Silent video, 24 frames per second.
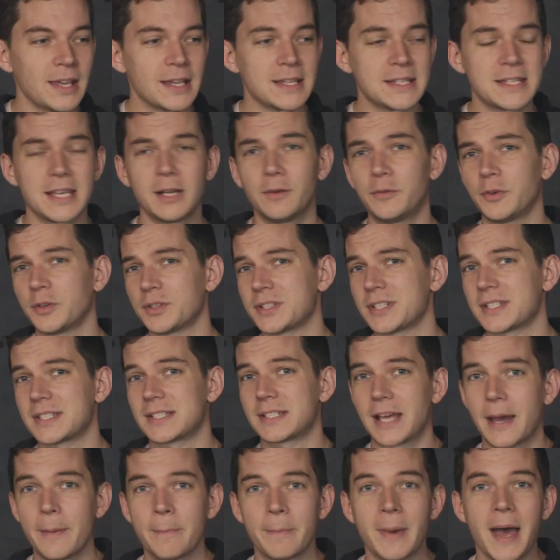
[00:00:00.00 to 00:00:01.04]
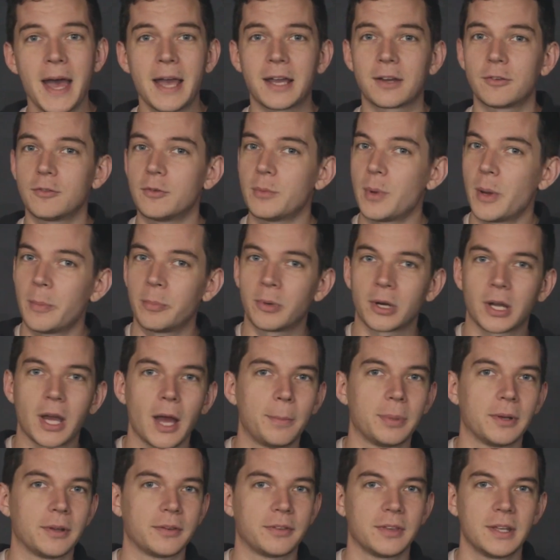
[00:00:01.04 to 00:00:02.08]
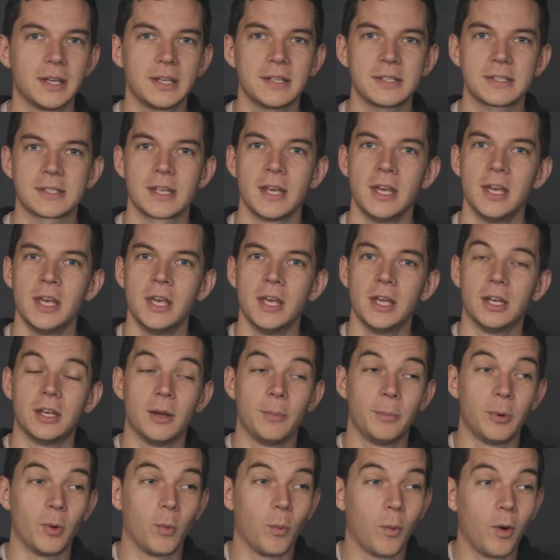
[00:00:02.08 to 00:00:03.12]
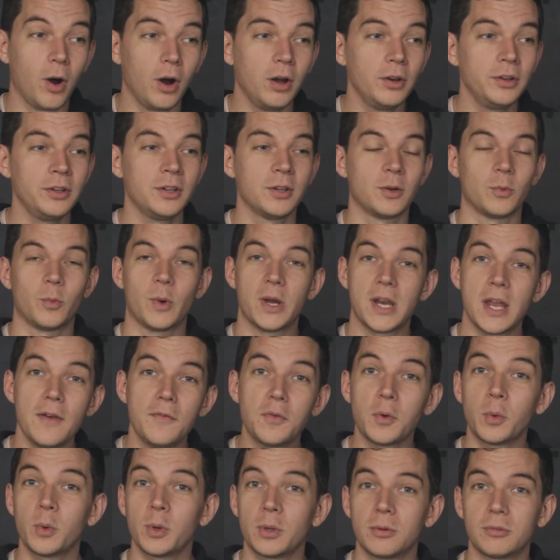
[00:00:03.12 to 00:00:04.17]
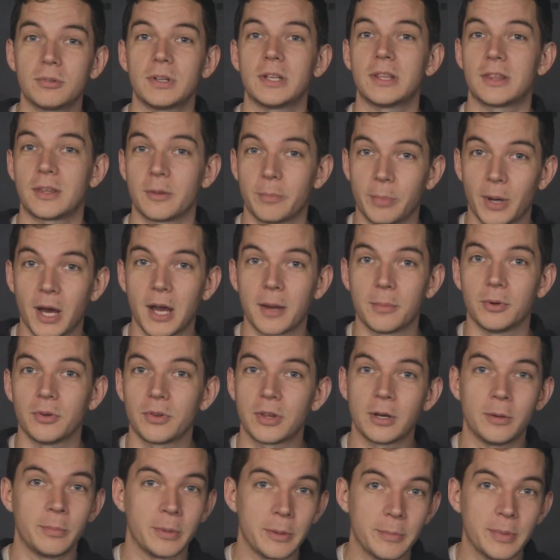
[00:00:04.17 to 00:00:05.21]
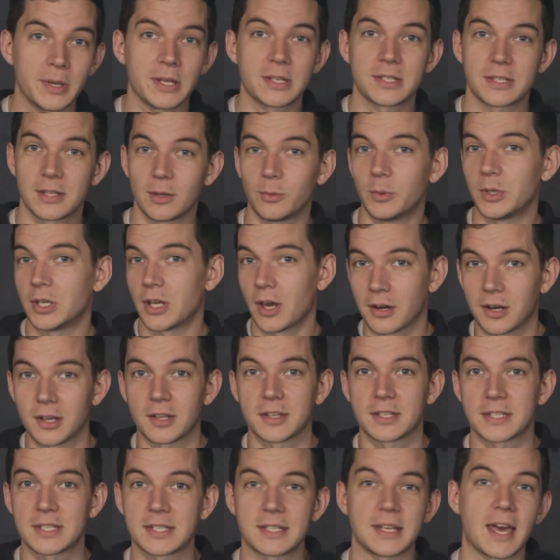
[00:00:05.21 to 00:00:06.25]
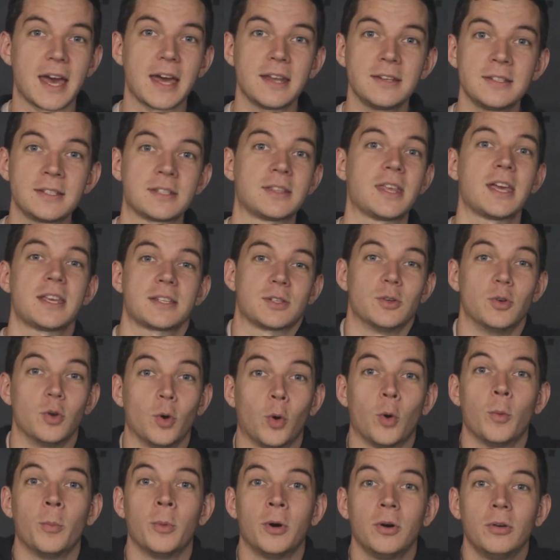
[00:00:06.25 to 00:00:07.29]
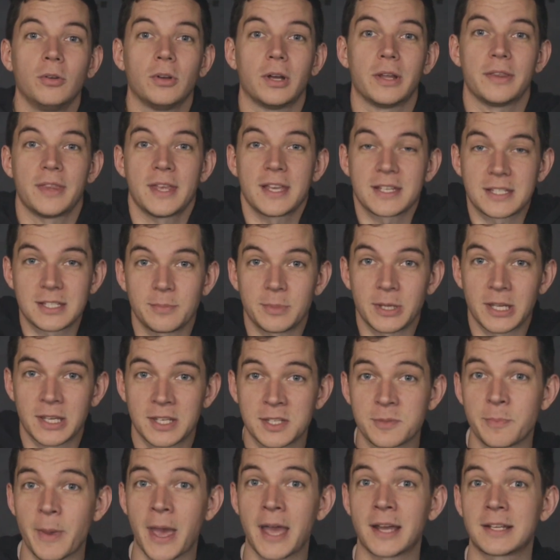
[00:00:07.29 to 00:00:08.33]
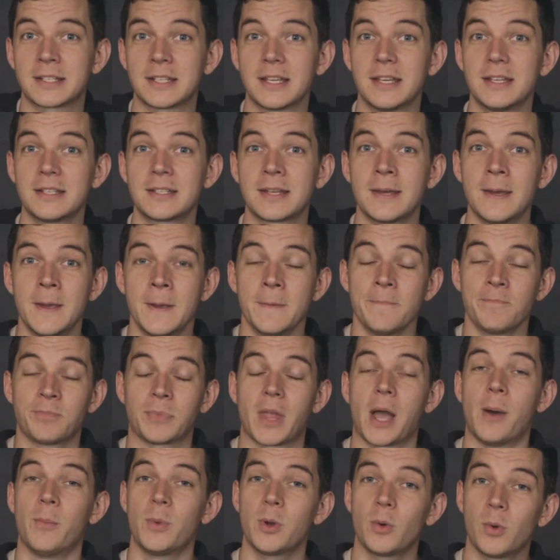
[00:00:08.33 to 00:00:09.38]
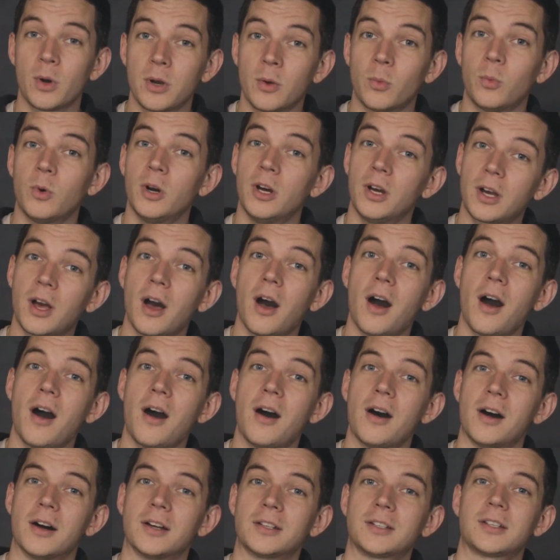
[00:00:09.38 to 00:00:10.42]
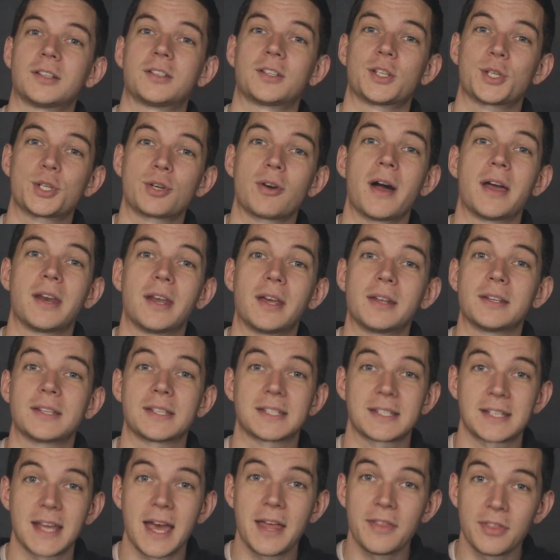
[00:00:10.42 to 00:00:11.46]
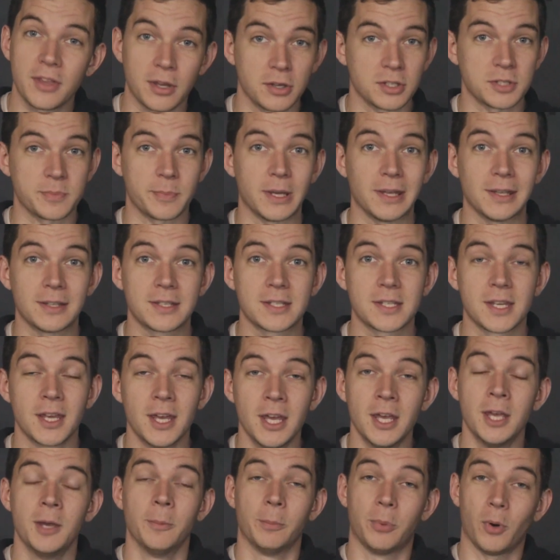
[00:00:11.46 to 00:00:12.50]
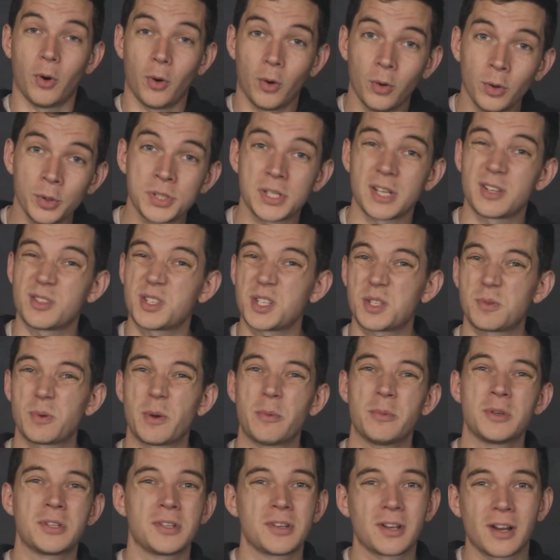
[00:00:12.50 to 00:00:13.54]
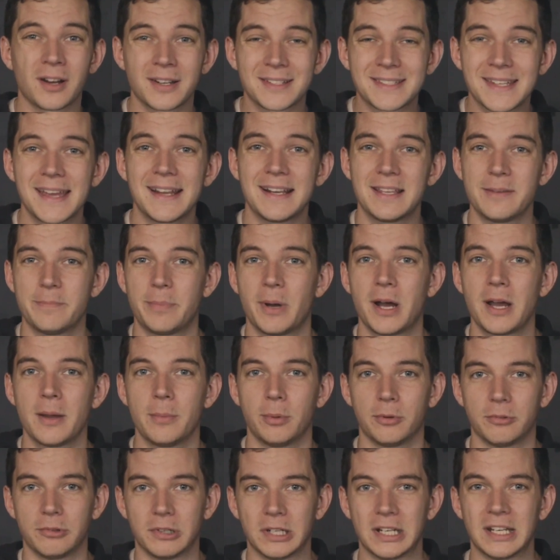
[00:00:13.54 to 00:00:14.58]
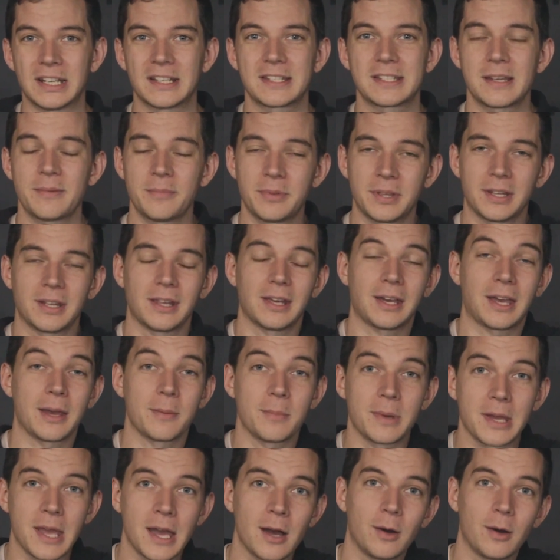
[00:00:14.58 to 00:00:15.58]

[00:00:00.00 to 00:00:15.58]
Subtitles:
it's helpful to stand back and remember a couple of things. Number one, whenever we read the Bible, there'll be bits that we don't understand. That's normal and that's to be expected. And we want to work hard to try and understand those bits. But also, just when we're doing our daily Bible reading, something that can be